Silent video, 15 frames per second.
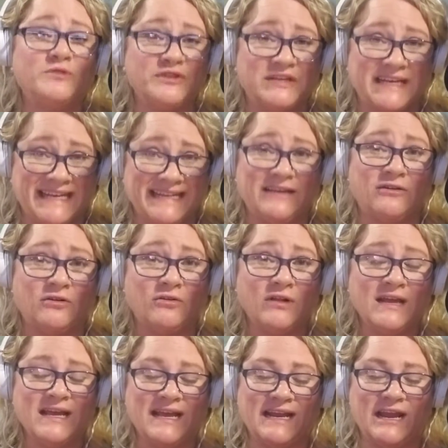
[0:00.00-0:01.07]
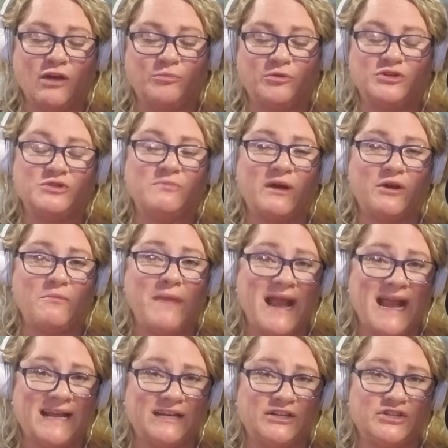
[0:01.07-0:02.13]
you to heal and help you to better
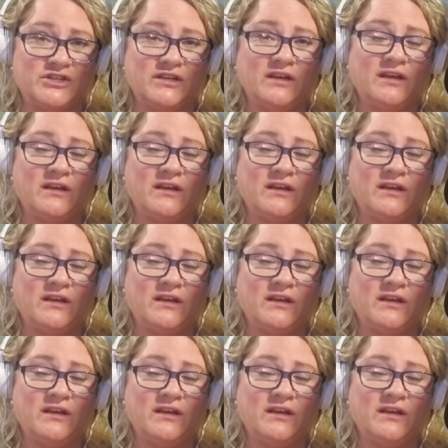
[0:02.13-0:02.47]
manage